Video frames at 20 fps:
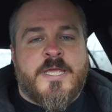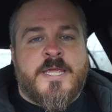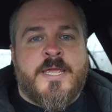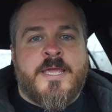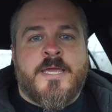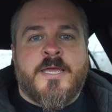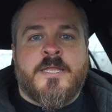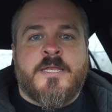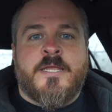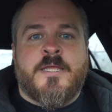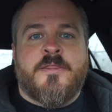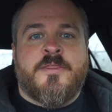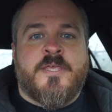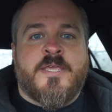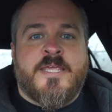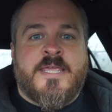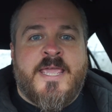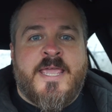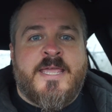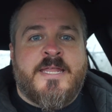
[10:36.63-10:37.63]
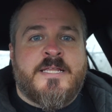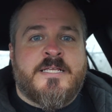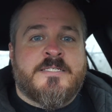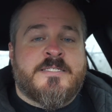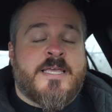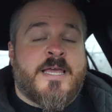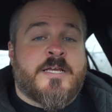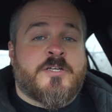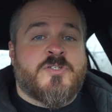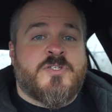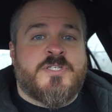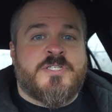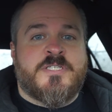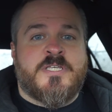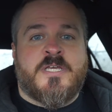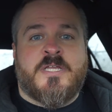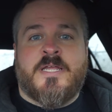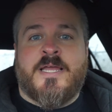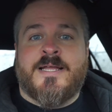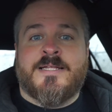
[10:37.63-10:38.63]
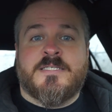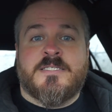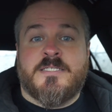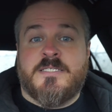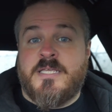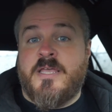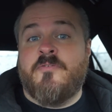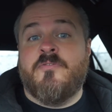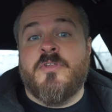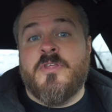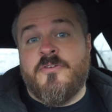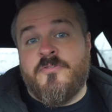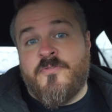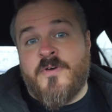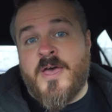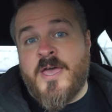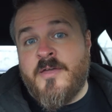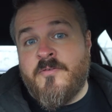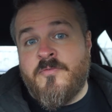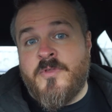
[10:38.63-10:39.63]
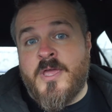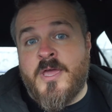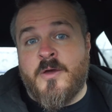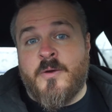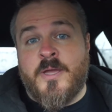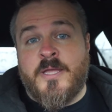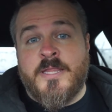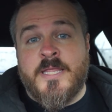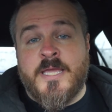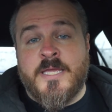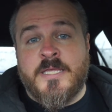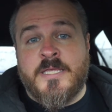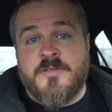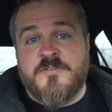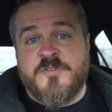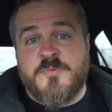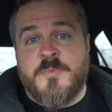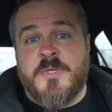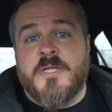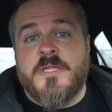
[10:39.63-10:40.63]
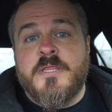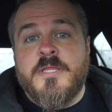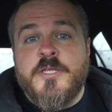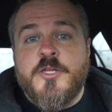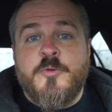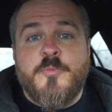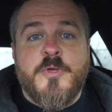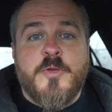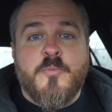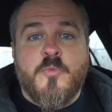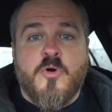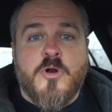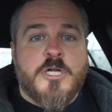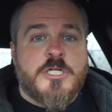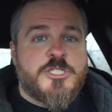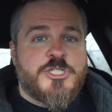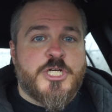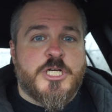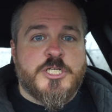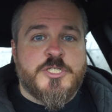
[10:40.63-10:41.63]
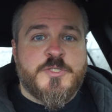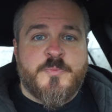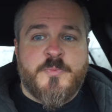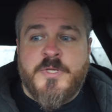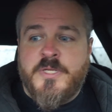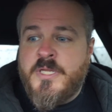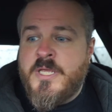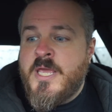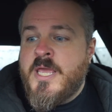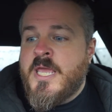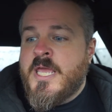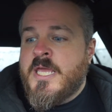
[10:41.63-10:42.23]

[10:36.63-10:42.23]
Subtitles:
and the gain is actually set at 75 now, and that gives me a little bit more adjustment